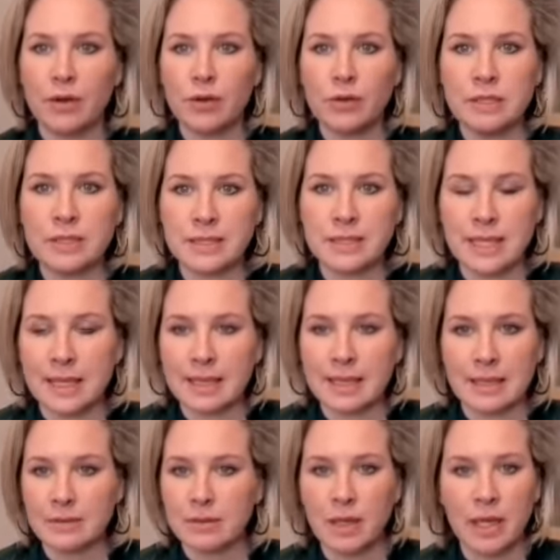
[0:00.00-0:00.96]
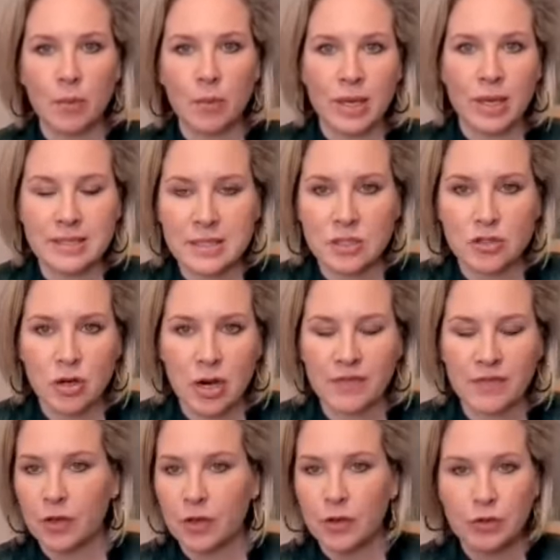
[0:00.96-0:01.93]
Who's selling it? Like, where's the
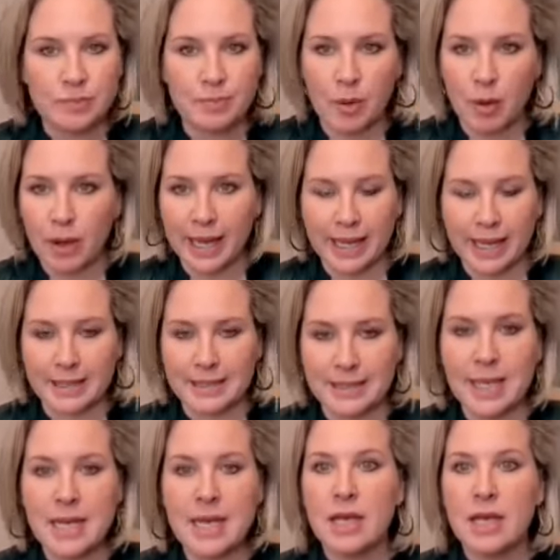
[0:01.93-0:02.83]
traffic? Who's buying it?